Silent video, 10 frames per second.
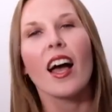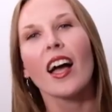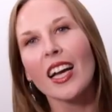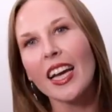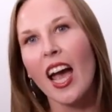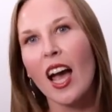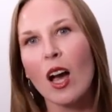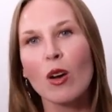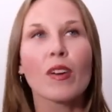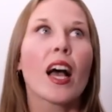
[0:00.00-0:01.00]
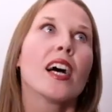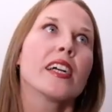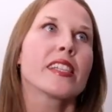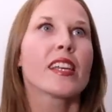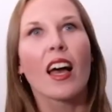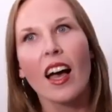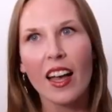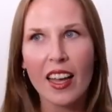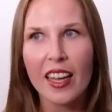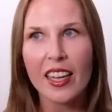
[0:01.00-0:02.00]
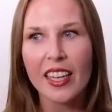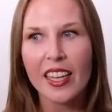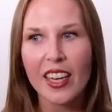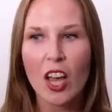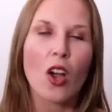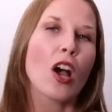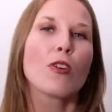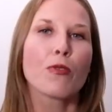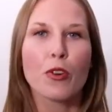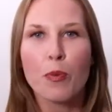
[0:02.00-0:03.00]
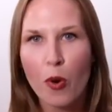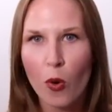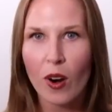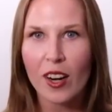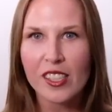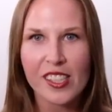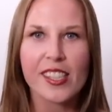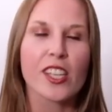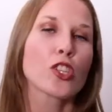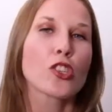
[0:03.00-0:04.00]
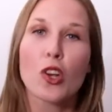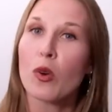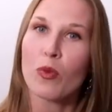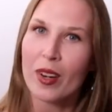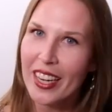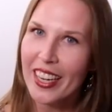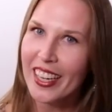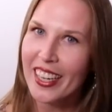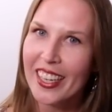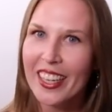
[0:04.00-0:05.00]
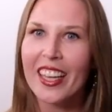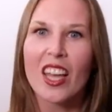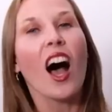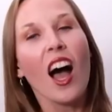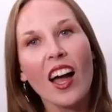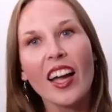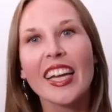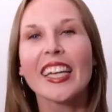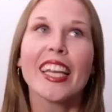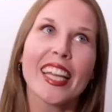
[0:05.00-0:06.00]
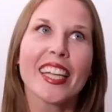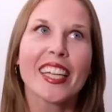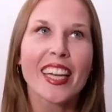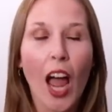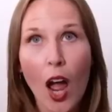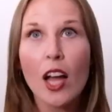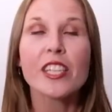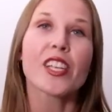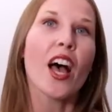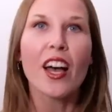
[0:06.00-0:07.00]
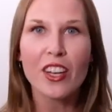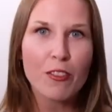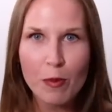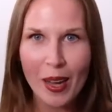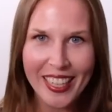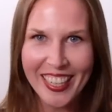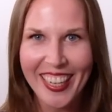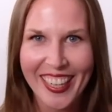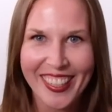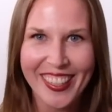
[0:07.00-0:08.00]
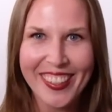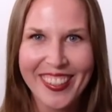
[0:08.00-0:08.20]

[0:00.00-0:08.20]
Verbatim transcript: I have a ton of reports to read. I need a ton of money.